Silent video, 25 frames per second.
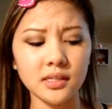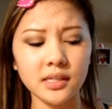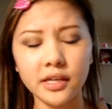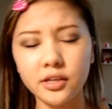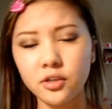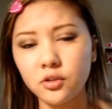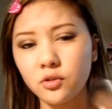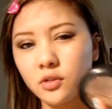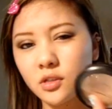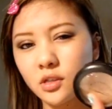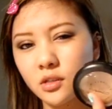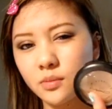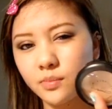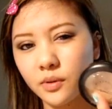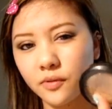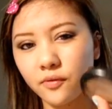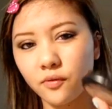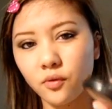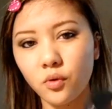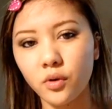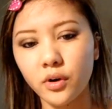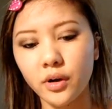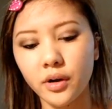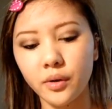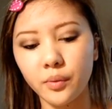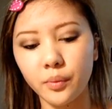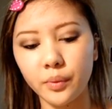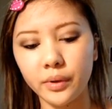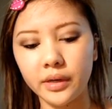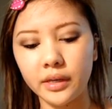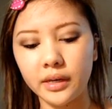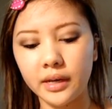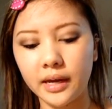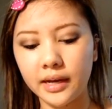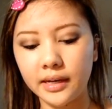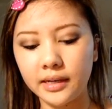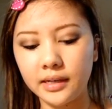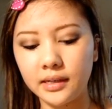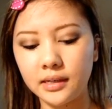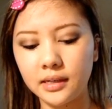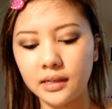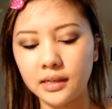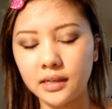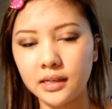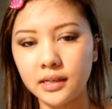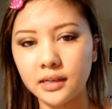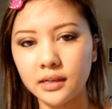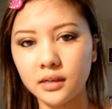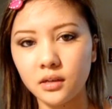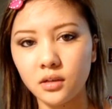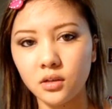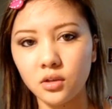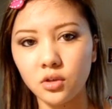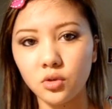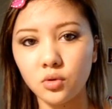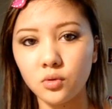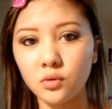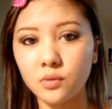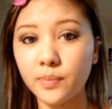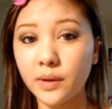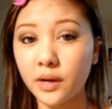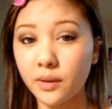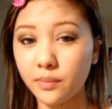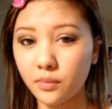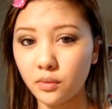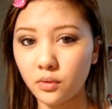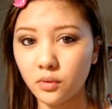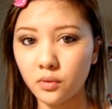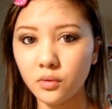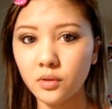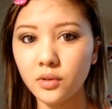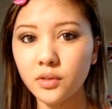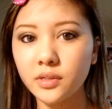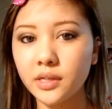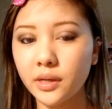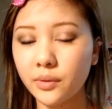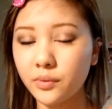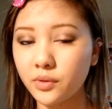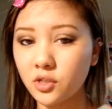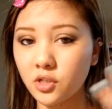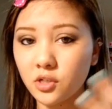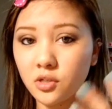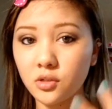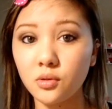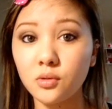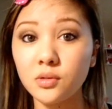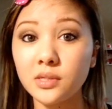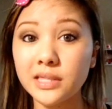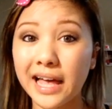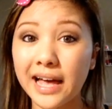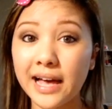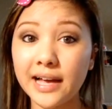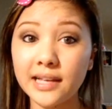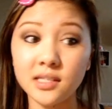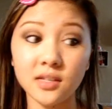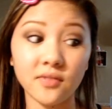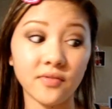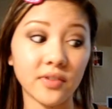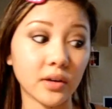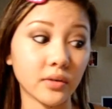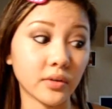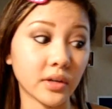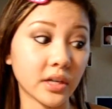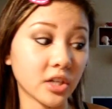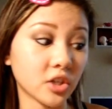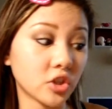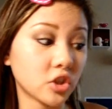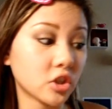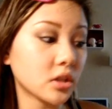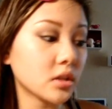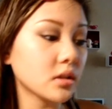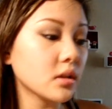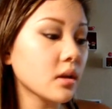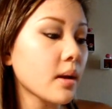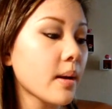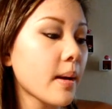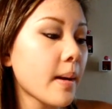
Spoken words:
I used this before when I didn't use Bare Minerals. I would just use that as a foundation.